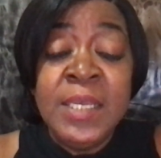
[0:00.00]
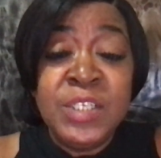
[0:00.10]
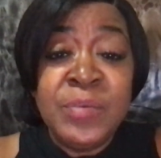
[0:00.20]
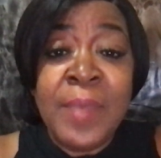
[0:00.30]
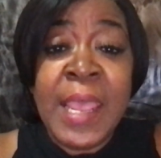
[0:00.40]

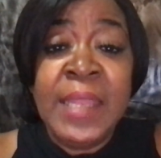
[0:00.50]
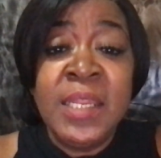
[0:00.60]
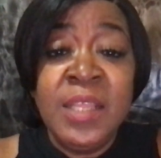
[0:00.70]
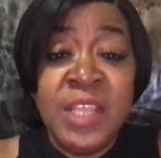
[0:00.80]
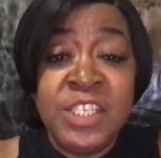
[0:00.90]

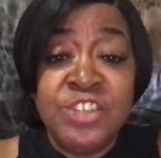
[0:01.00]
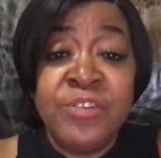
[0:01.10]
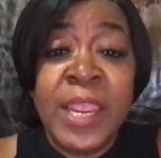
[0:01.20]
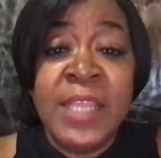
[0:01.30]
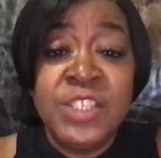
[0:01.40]
demanding that the
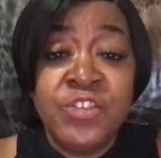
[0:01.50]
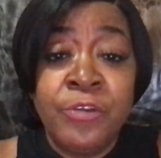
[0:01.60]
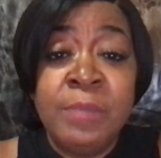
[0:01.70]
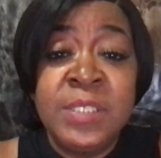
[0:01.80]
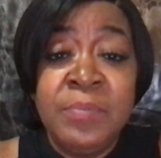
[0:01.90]

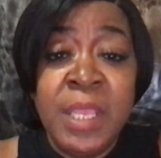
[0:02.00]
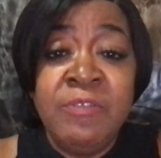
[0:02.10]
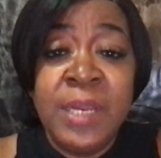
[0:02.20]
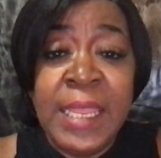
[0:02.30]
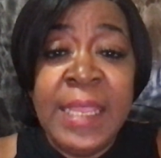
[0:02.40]
transcripts be
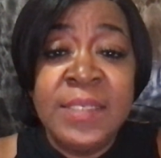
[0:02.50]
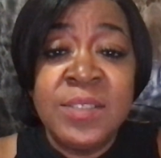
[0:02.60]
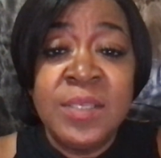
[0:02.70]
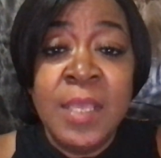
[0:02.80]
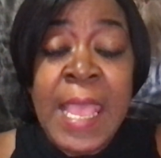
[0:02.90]
released.